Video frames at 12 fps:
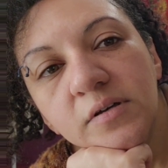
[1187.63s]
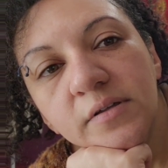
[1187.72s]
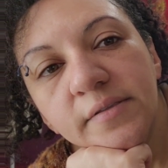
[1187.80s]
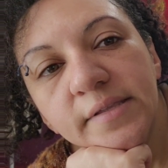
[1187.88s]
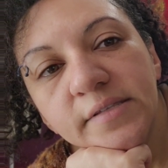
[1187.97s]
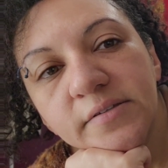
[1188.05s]

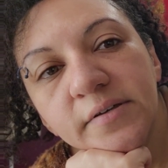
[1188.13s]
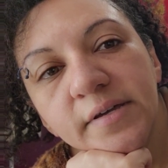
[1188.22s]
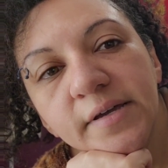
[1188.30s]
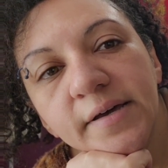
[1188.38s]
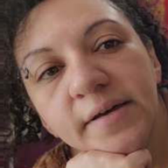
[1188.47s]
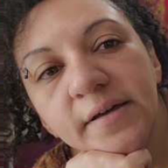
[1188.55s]
that's all I
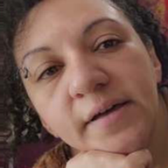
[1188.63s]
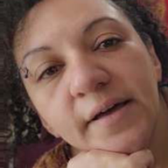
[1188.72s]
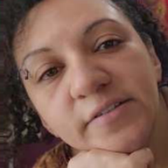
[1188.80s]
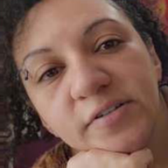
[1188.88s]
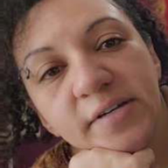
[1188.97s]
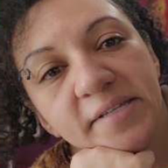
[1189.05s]
got.
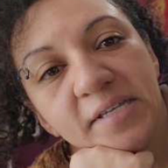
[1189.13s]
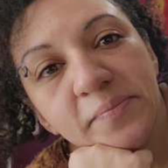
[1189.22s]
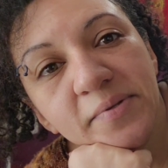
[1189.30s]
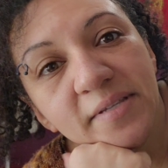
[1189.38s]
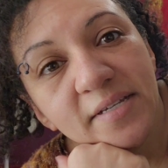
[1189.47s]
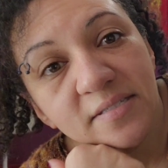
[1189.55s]
Try to keep
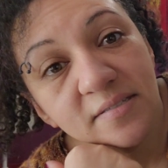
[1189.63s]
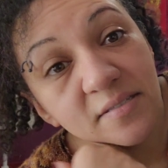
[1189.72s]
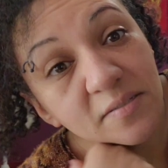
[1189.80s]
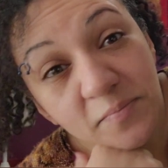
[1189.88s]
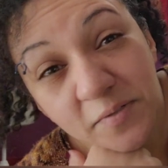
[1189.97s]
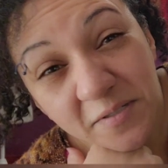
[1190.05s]
it nice and
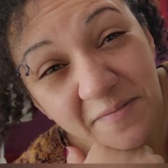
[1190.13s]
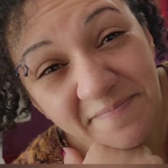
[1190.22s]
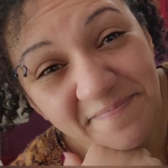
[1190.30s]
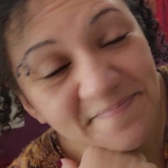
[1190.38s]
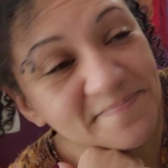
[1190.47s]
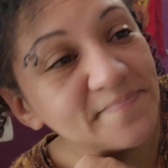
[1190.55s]
simple.
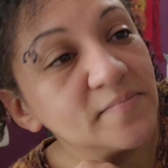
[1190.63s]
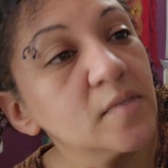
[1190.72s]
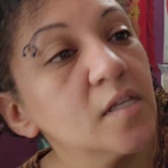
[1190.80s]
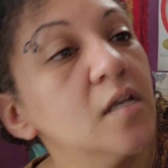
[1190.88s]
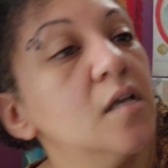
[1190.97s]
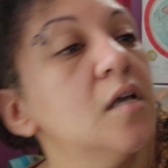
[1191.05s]

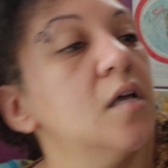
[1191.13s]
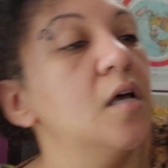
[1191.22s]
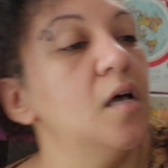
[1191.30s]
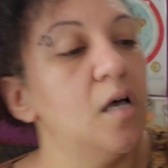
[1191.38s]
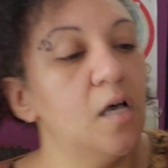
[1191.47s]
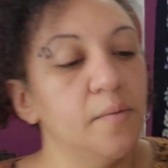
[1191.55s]

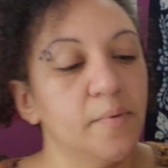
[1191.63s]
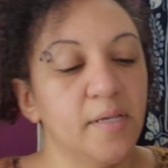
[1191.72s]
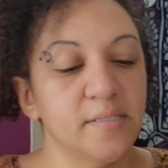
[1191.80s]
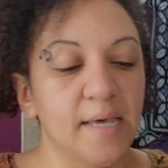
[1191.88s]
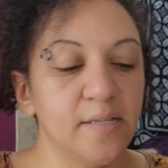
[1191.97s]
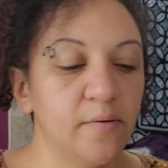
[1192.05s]
Because
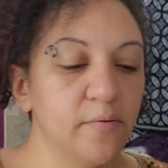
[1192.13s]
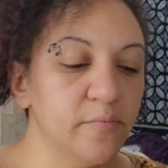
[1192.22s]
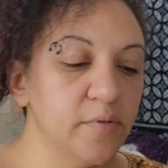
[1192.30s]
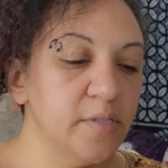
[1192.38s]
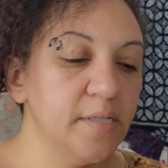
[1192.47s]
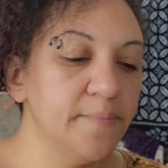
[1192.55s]
I'm
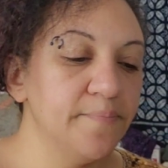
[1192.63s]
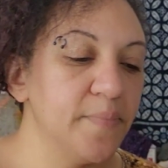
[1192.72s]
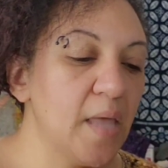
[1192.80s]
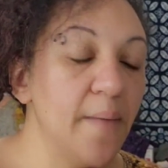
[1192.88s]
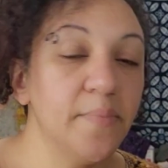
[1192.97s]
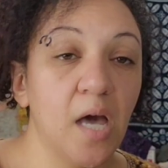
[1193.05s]

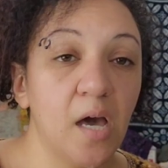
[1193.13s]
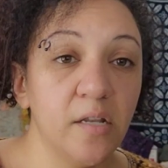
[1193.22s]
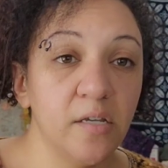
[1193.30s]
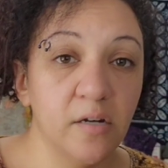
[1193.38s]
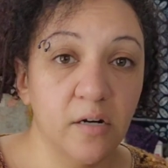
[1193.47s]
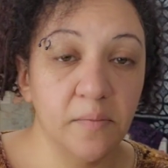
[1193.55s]
not on a
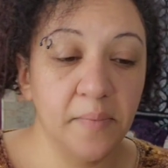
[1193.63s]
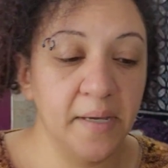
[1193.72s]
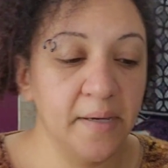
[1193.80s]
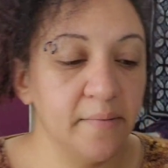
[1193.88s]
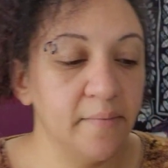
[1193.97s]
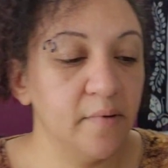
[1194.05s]
yarn
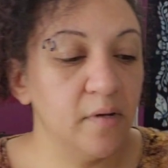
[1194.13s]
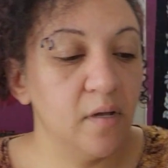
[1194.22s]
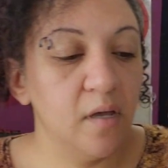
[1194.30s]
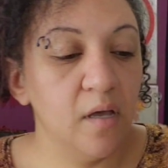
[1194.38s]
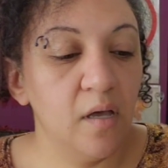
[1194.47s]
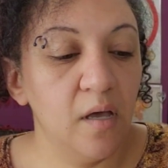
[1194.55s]
ban,
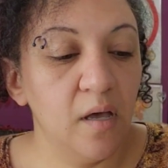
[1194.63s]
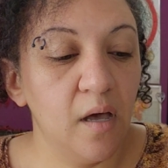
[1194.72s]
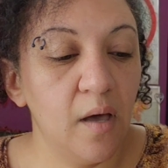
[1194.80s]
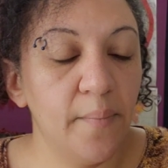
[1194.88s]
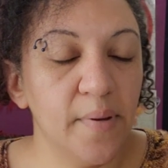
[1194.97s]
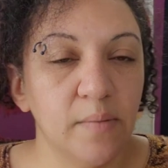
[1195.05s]

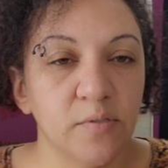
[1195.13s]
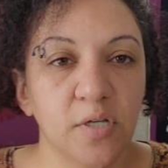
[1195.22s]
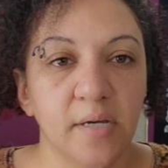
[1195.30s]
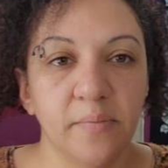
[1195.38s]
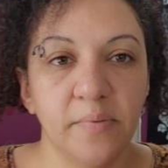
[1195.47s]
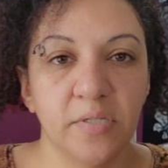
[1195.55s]
but I'm
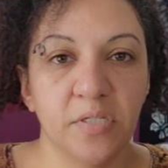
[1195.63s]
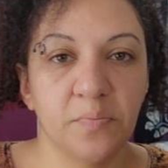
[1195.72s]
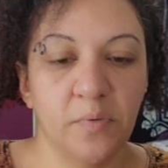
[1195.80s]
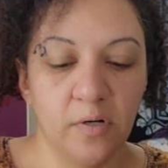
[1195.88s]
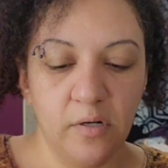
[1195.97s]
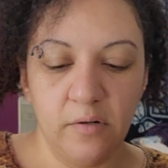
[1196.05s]
trying to be
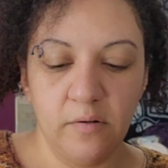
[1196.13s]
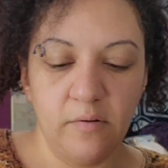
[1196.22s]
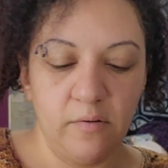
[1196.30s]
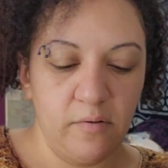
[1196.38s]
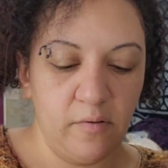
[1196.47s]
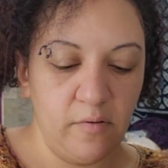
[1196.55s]
smart
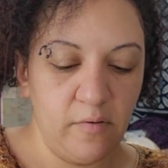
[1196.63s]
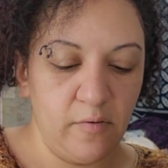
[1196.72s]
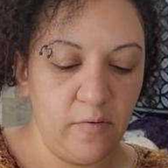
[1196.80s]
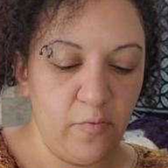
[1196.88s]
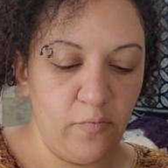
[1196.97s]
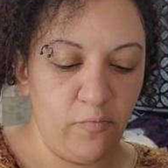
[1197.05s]

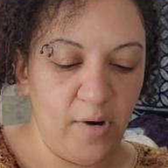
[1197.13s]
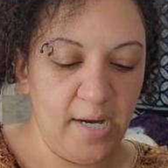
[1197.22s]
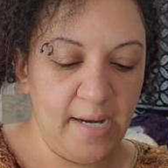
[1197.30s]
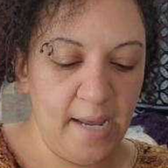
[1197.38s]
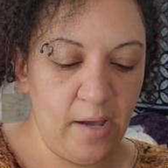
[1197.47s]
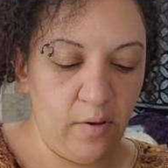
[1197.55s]
right
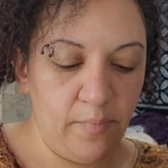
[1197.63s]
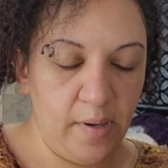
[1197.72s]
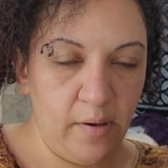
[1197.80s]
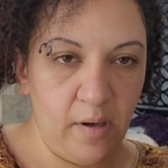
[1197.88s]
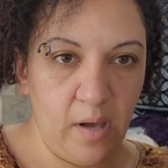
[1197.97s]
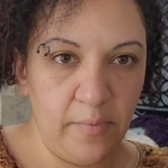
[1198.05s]
now
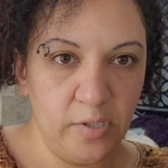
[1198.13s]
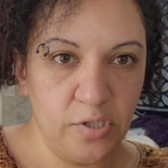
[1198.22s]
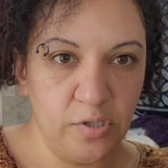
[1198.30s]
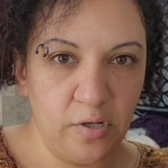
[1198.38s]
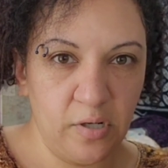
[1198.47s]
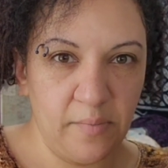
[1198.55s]
about how much
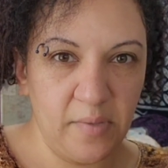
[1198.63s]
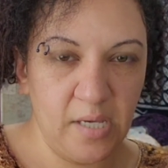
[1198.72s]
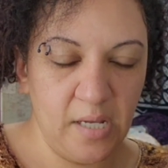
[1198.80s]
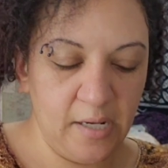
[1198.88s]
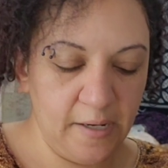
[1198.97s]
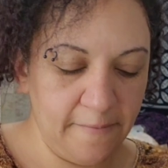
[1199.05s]
yarn I'm
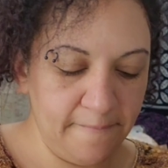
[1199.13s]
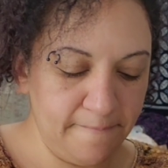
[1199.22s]
getting,